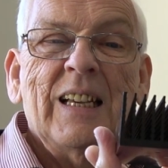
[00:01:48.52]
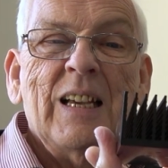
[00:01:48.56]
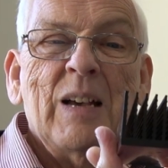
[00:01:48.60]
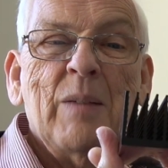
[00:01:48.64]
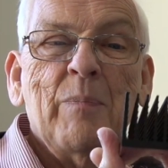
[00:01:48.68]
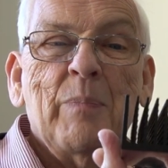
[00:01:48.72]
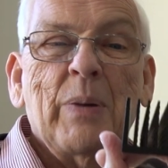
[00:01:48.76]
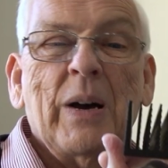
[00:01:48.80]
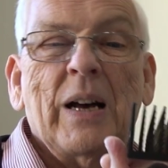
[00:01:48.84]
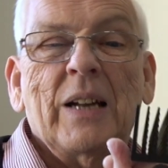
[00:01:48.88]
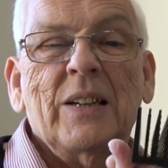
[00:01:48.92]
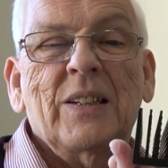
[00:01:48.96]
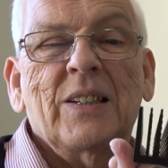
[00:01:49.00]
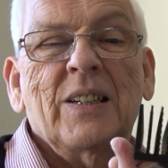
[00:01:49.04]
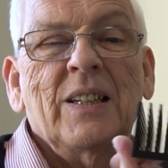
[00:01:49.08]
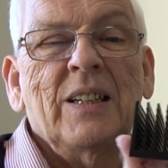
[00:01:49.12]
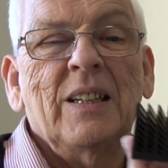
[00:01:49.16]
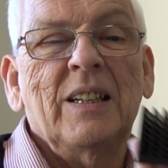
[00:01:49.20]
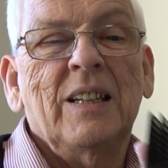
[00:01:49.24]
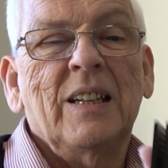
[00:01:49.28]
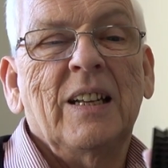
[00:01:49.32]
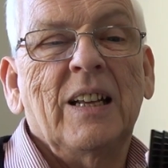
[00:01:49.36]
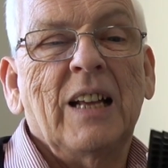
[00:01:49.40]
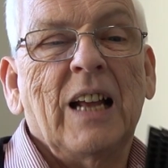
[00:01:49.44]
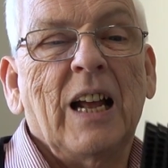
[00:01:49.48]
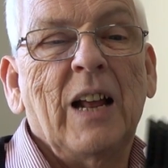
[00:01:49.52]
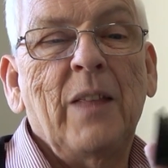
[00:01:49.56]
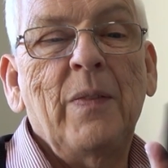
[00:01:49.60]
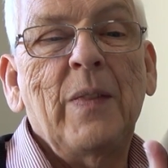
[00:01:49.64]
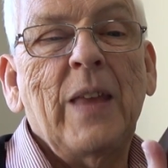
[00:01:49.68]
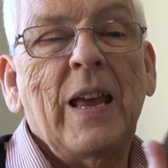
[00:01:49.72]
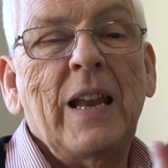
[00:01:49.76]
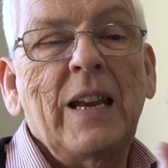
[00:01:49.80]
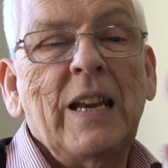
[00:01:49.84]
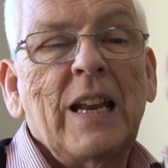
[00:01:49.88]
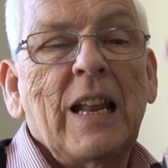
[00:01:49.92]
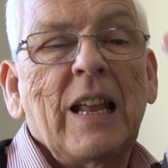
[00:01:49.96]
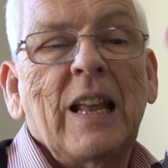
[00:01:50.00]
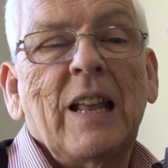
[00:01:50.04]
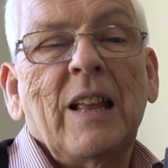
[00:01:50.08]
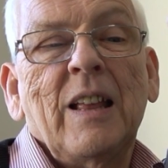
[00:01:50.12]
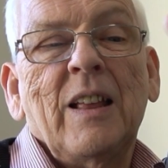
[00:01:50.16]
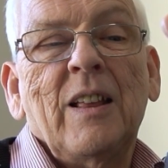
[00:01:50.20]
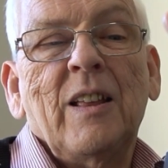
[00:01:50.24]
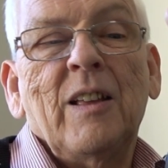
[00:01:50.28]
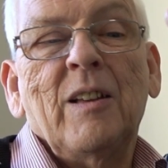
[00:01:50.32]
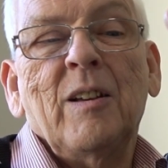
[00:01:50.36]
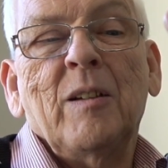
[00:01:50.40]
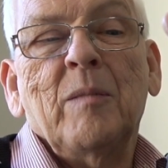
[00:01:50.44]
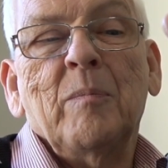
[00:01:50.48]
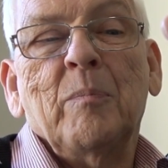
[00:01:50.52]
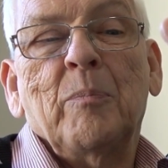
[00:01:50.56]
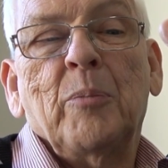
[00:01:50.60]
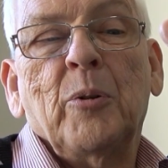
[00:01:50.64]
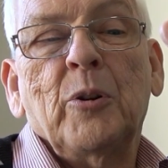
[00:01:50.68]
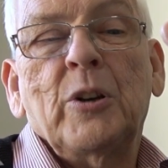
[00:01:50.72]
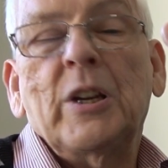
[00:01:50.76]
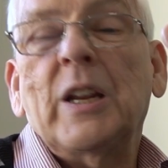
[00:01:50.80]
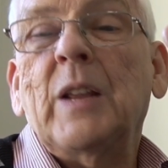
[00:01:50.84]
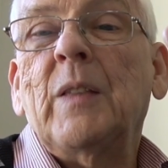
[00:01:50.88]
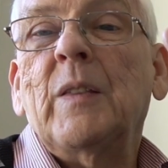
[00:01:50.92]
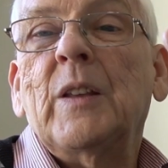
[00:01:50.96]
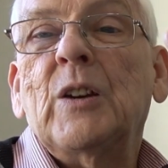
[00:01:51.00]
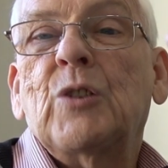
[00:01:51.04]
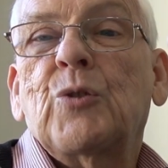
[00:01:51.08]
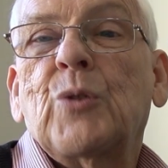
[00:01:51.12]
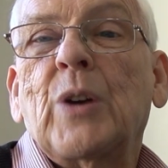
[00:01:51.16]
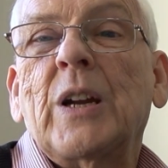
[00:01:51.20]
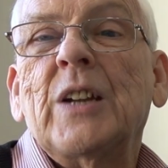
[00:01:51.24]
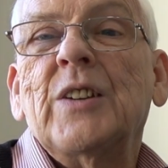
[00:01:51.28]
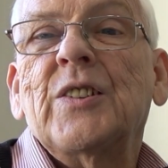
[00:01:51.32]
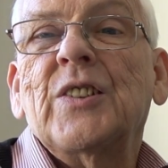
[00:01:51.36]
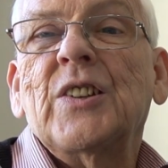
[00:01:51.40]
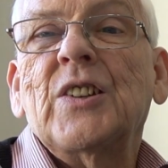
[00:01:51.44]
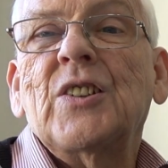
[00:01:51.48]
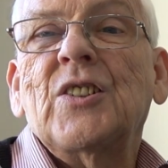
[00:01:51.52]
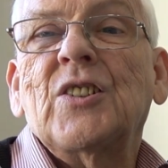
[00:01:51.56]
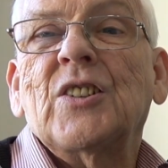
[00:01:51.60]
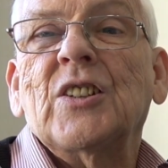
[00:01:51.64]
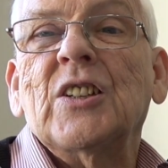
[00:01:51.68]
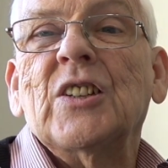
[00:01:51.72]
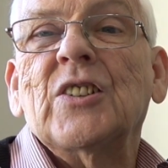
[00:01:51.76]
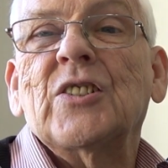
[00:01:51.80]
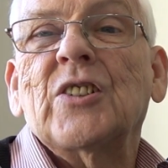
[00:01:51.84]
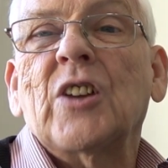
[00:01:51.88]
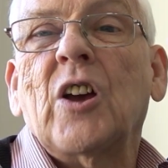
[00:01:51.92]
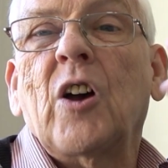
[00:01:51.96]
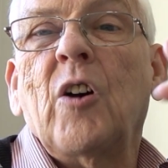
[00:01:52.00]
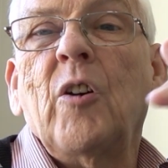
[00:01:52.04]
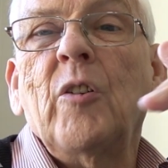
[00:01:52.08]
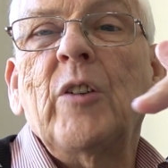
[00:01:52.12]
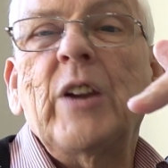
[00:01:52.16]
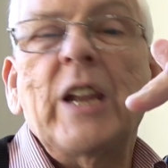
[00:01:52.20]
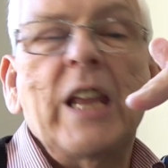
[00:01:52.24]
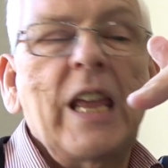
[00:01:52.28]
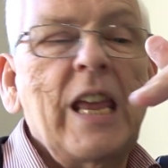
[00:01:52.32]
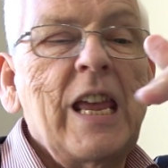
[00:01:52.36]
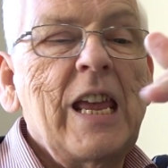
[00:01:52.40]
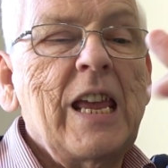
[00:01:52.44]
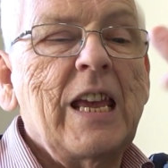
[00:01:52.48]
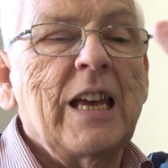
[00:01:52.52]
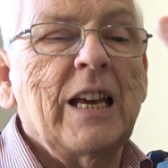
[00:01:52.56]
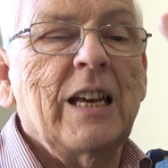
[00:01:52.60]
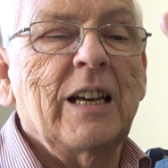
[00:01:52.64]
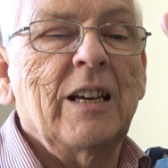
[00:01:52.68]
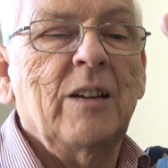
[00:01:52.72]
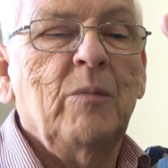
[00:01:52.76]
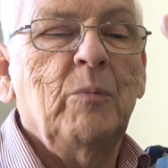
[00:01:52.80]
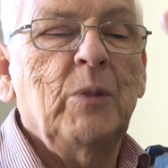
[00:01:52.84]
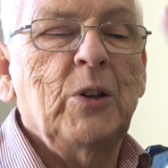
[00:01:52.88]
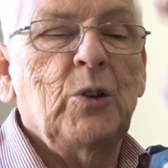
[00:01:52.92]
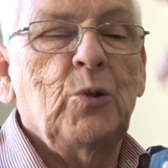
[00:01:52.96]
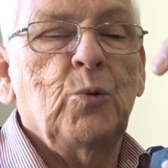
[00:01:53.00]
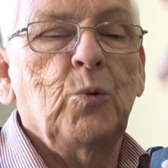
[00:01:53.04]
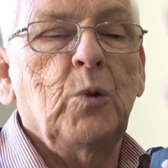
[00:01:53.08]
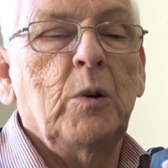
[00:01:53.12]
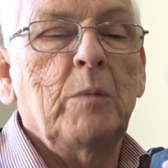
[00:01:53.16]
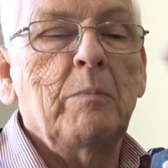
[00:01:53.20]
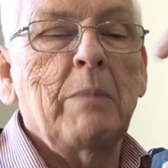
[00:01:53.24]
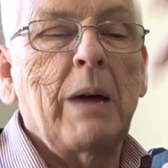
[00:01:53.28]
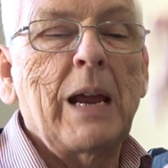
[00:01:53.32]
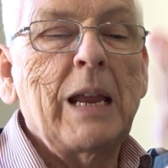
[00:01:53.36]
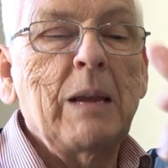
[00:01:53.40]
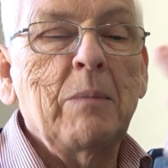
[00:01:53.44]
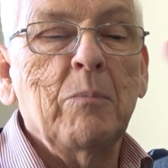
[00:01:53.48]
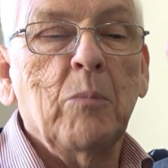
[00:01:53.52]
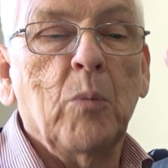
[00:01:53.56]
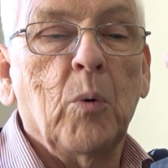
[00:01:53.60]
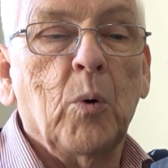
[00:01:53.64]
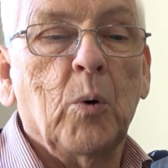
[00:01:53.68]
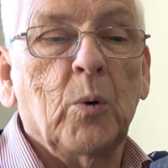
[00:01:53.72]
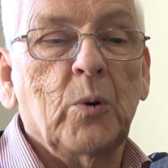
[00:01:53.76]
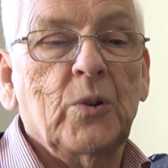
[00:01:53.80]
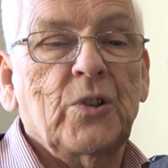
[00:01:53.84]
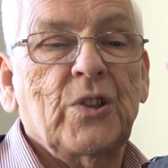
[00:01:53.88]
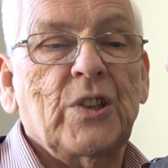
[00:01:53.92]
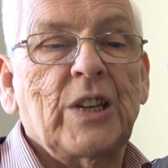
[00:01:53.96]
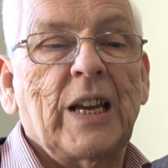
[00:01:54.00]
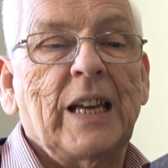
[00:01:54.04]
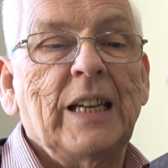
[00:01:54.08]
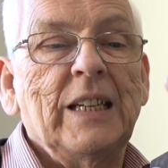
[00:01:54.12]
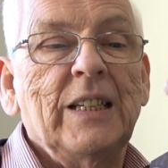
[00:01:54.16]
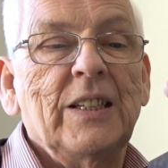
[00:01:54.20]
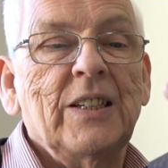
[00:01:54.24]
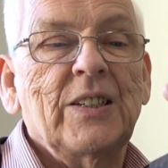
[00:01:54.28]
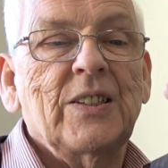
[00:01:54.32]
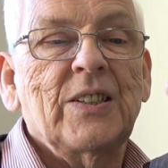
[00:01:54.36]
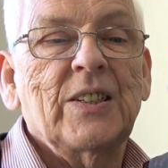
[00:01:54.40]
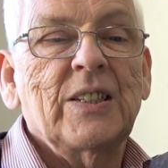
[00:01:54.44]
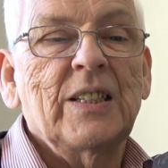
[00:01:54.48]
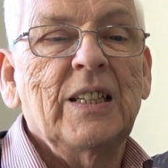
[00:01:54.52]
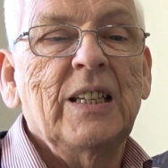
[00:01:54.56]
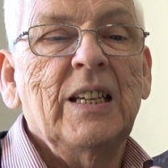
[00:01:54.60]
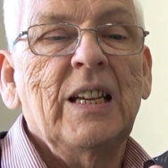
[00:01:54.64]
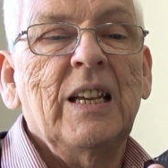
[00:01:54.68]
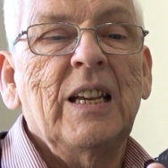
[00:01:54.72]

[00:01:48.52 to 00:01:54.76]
But, and then putting the transistors on here, which would make more sense.